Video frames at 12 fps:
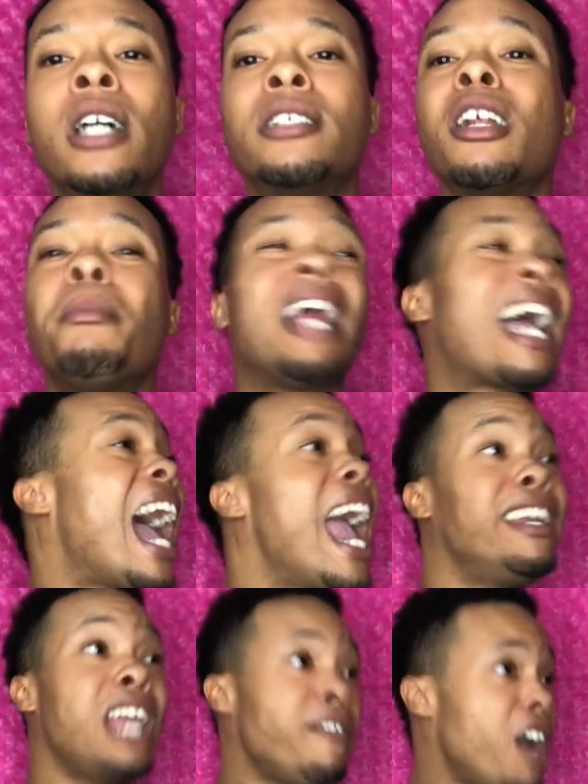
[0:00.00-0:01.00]
So they be like, I
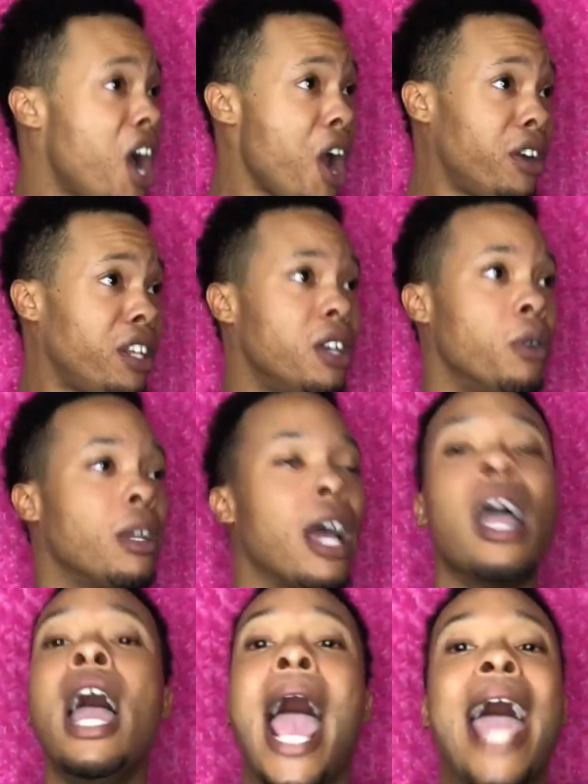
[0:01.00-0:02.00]
ain't never heard of you. Like,
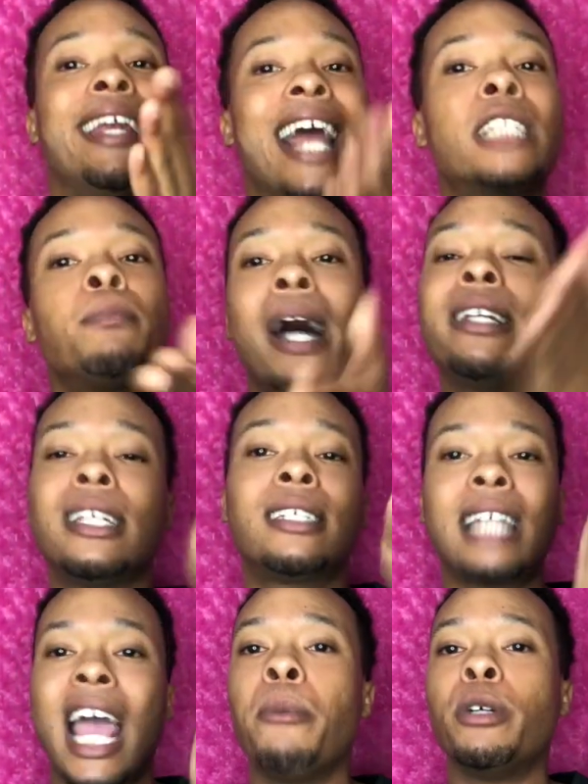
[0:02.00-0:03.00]
and that's my
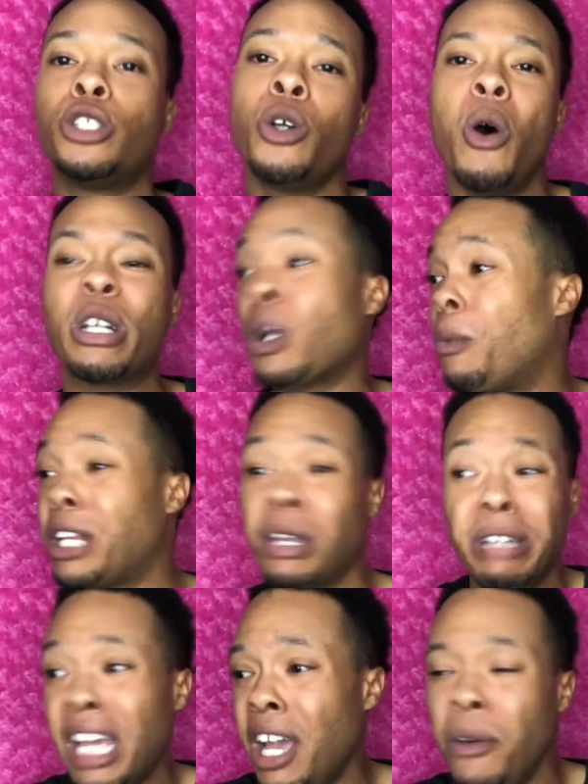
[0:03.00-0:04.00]
disdain with George. What do you
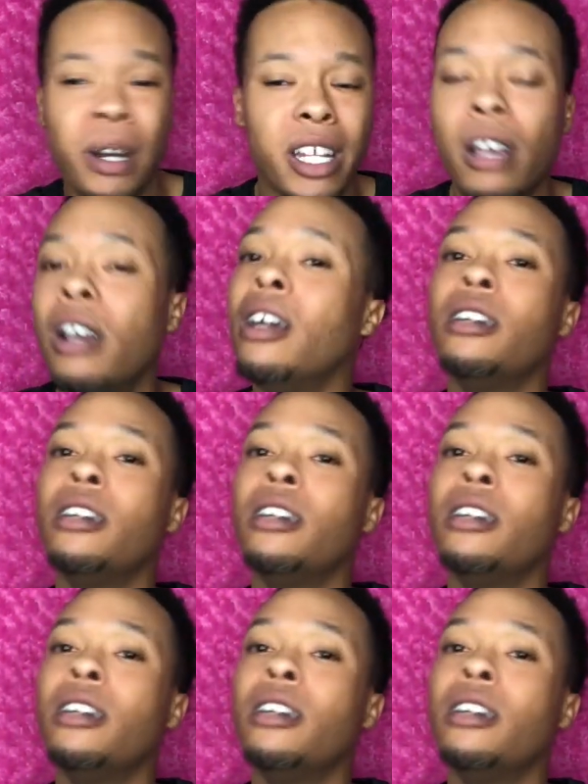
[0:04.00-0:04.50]
do? What do you...